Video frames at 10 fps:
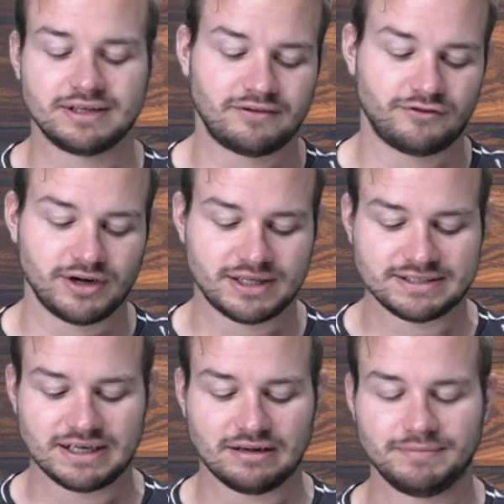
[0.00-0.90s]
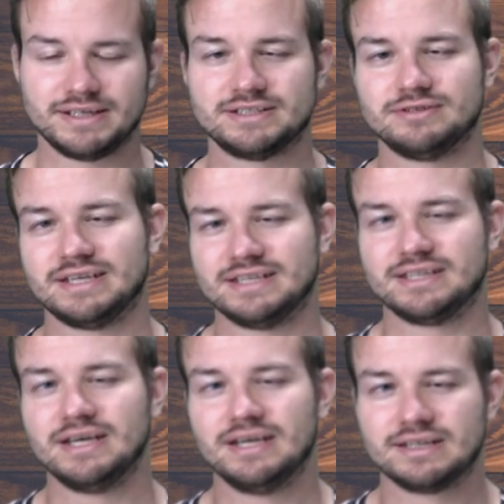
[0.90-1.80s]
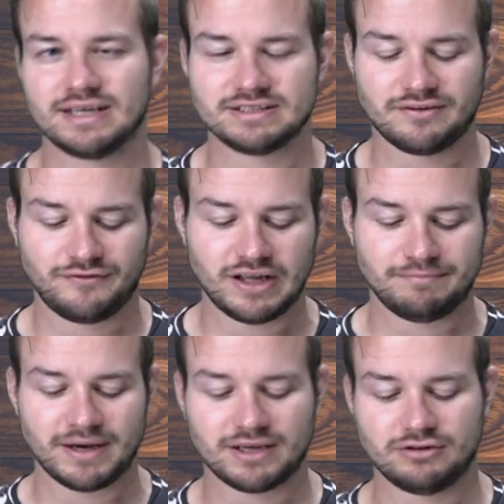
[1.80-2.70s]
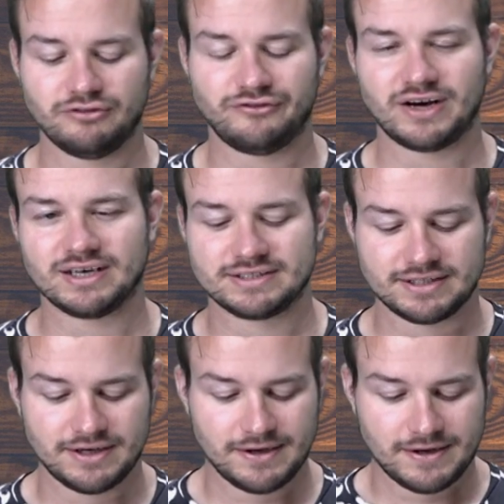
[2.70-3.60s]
that frequency a little bit so that it doesn't feedback too fast.